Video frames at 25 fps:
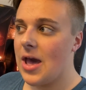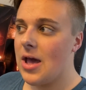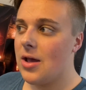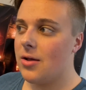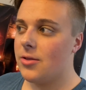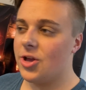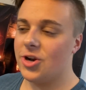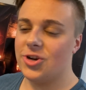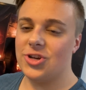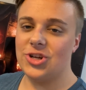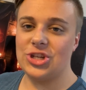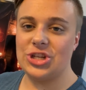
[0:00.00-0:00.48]

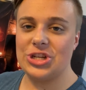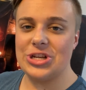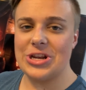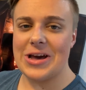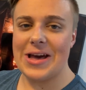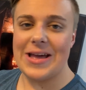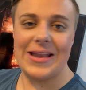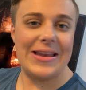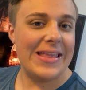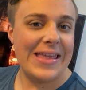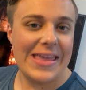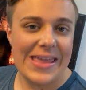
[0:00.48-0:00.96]
they're just
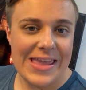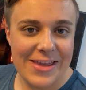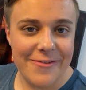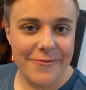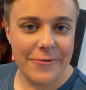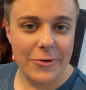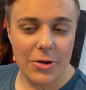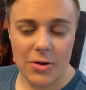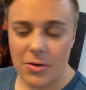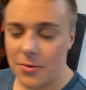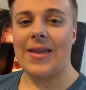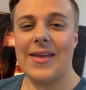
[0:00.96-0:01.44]
not
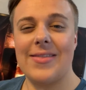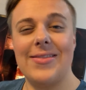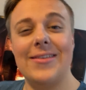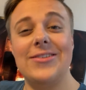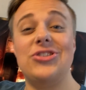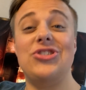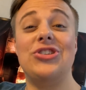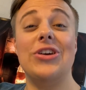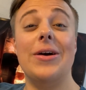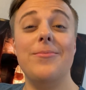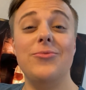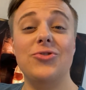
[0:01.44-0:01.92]
evil. And the
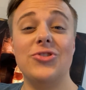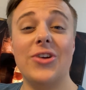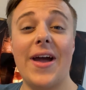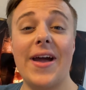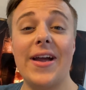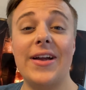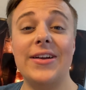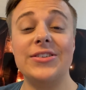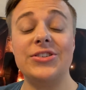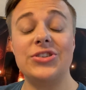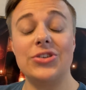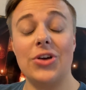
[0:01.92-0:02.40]
gem
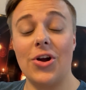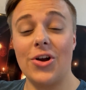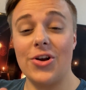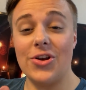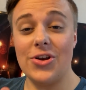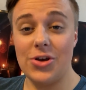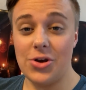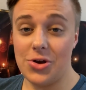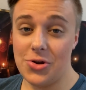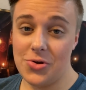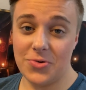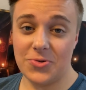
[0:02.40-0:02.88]
dragons are
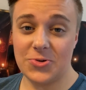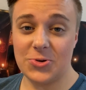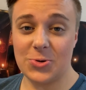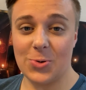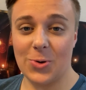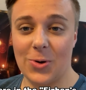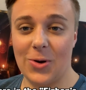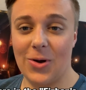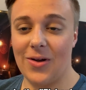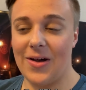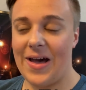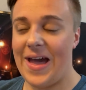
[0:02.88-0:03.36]

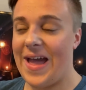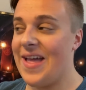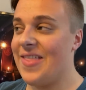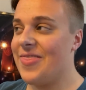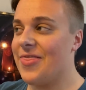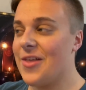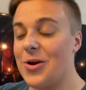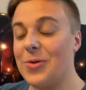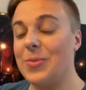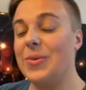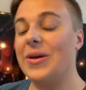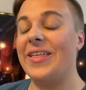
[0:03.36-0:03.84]
neutral, and
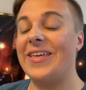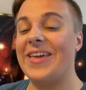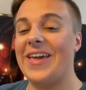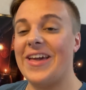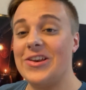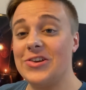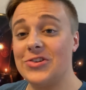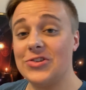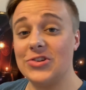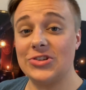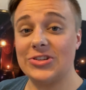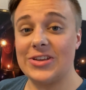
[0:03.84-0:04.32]
they're really
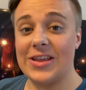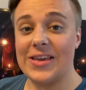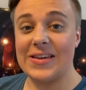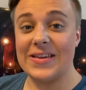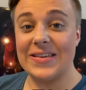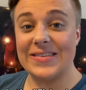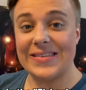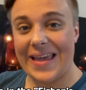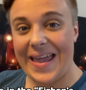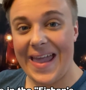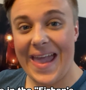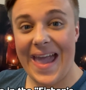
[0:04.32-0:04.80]
interesting because
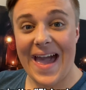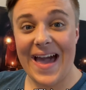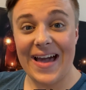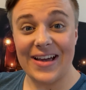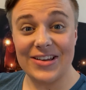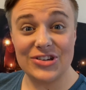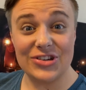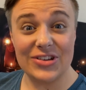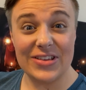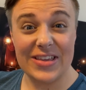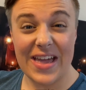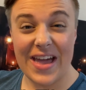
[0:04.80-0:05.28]
they
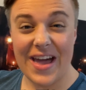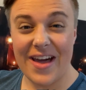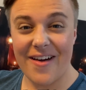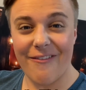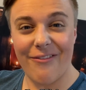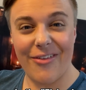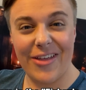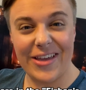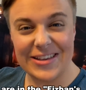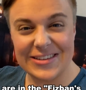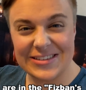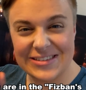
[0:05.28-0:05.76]
actually have
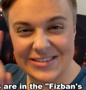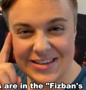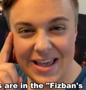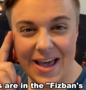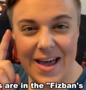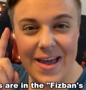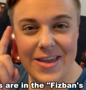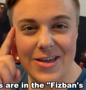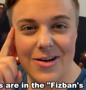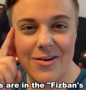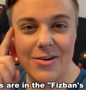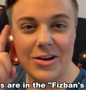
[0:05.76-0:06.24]
like
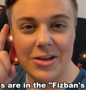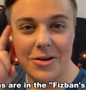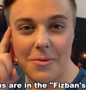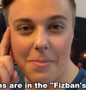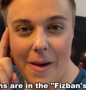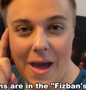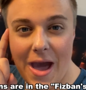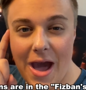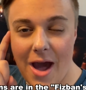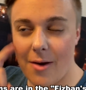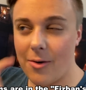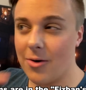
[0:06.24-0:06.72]
psionic
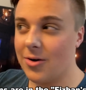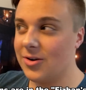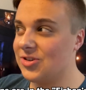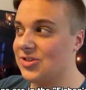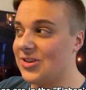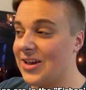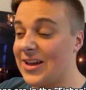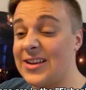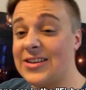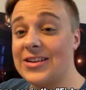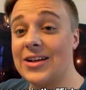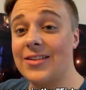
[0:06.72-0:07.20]
powers
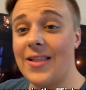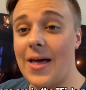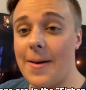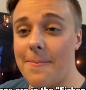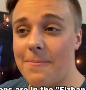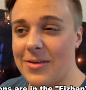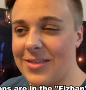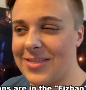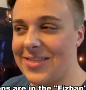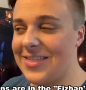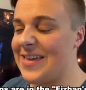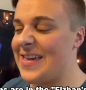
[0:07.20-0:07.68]
like
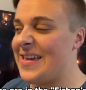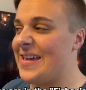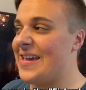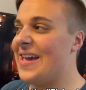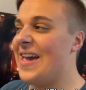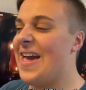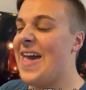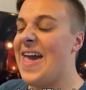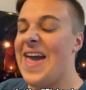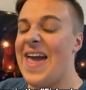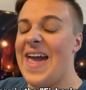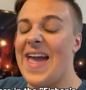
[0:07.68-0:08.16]
telepathy
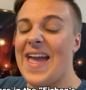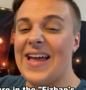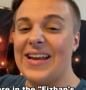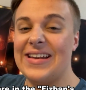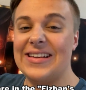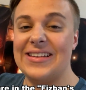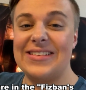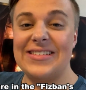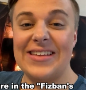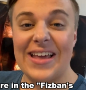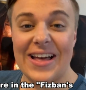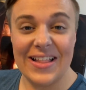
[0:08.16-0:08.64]
and
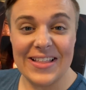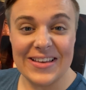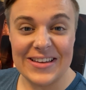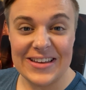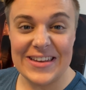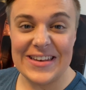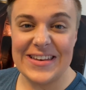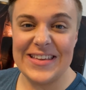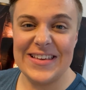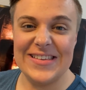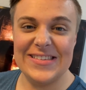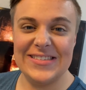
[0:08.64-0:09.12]

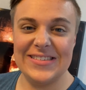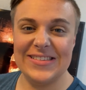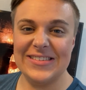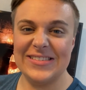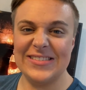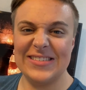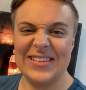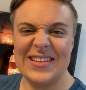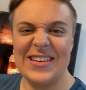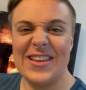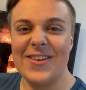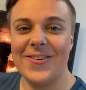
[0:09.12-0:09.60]
telekinesis
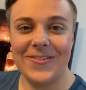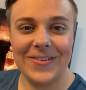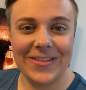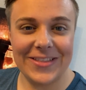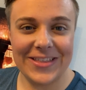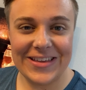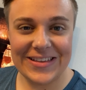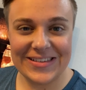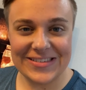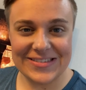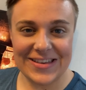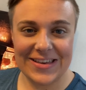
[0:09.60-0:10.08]
and different
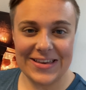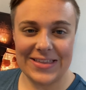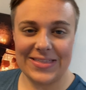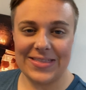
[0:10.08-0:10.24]
things like